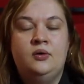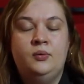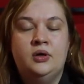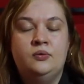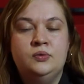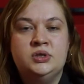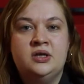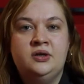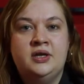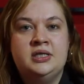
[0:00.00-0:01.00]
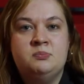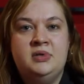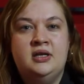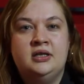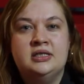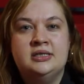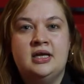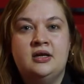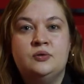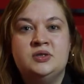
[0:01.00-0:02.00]
We are also going to be looking at
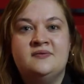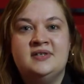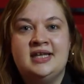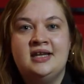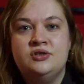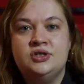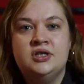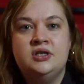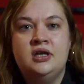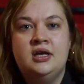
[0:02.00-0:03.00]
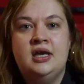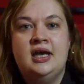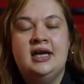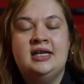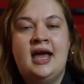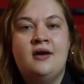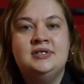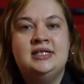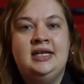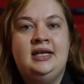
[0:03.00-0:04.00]
circles of attention and how
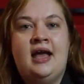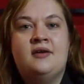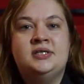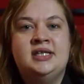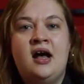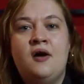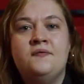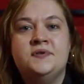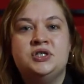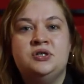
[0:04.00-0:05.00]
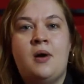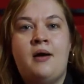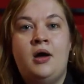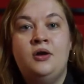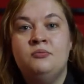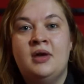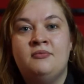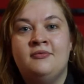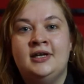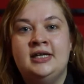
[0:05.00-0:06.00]
to link ourselves to our own
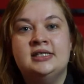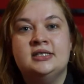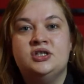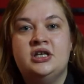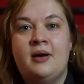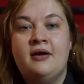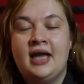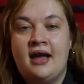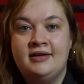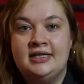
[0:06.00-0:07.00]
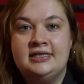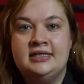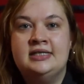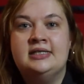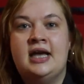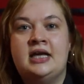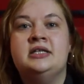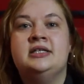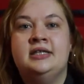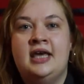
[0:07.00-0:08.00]
memories, to our characters
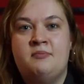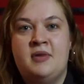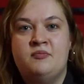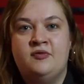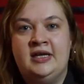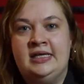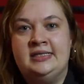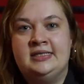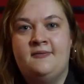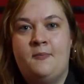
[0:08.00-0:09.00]
and to their memories.